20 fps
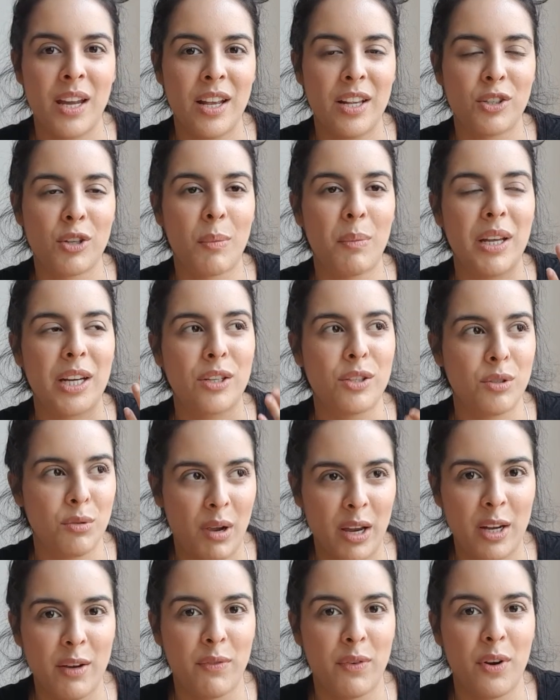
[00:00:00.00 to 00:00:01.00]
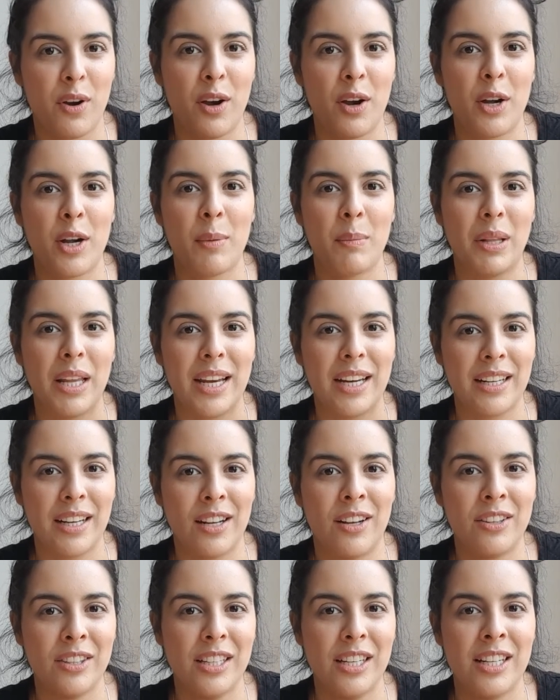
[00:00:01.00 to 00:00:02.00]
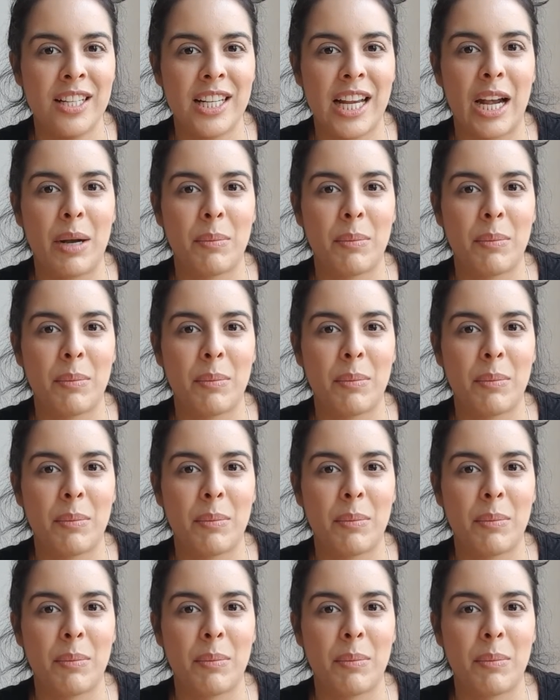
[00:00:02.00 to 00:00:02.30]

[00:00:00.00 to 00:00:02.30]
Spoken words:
So I'm like sweating for her, and I'm like on the inside,